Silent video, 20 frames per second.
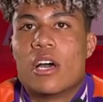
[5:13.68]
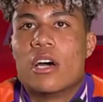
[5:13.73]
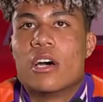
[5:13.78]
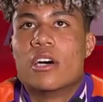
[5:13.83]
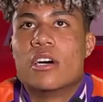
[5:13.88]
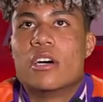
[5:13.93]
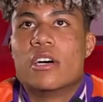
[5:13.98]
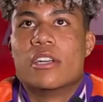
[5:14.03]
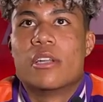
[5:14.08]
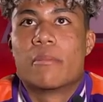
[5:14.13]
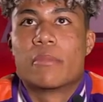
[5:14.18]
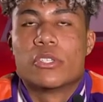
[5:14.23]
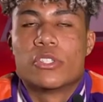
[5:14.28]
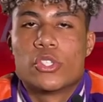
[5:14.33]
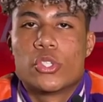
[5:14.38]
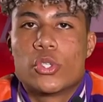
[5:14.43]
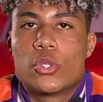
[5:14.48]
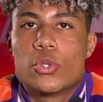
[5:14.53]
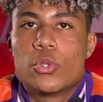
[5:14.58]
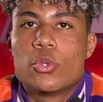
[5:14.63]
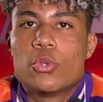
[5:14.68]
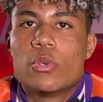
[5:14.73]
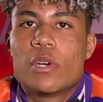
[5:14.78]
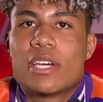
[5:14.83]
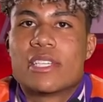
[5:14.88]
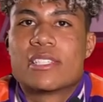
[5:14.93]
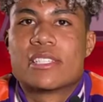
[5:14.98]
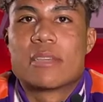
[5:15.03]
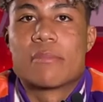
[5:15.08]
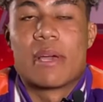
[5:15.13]
Uh, number
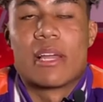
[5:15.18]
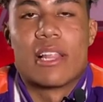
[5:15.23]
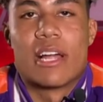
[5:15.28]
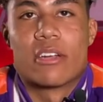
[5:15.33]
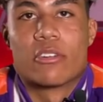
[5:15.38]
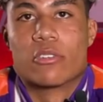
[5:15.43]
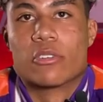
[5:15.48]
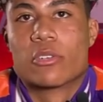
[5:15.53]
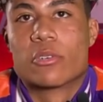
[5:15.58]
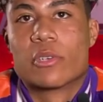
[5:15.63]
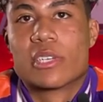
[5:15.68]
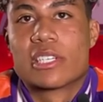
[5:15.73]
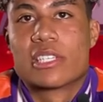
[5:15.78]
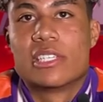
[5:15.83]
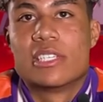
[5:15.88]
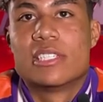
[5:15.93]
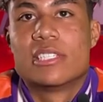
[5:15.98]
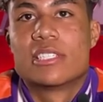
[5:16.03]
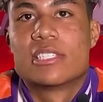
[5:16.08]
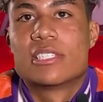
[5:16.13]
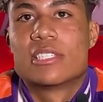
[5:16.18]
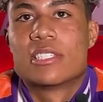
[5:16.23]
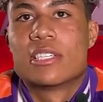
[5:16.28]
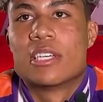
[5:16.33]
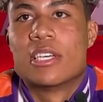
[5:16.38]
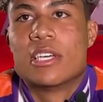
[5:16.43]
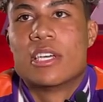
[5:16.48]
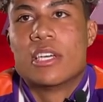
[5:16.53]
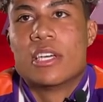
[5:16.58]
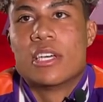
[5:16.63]
two, I'd say my lateral quickness.
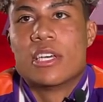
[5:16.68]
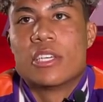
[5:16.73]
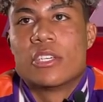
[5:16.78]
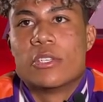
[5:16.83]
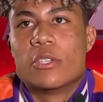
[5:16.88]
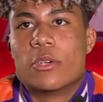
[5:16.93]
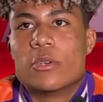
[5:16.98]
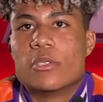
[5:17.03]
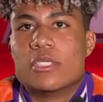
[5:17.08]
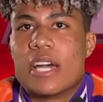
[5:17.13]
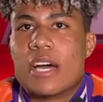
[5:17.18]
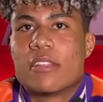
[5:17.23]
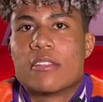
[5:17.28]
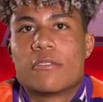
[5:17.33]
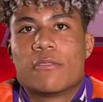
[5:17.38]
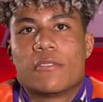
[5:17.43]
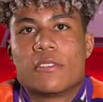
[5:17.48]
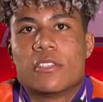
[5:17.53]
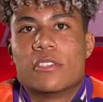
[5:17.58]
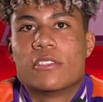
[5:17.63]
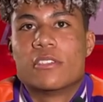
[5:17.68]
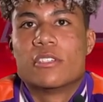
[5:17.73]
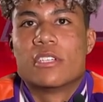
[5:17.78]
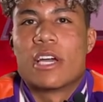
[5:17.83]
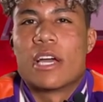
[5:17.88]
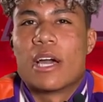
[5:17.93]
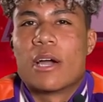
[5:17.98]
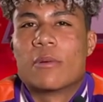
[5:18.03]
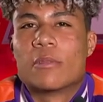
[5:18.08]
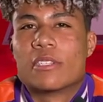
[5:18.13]
You know, down the
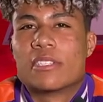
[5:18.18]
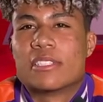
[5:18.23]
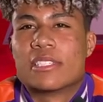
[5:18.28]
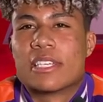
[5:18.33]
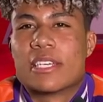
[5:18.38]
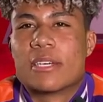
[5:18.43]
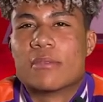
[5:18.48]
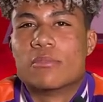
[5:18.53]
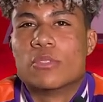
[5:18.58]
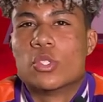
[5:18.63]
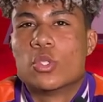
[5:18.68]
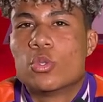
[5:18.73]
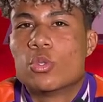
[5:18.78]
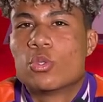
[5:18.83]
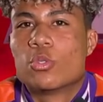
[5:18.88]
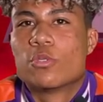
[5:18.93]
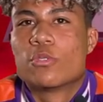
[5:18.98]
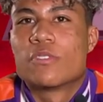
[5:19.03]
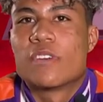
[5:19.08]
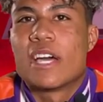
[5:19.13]
field, I wouldn't say I'm too, too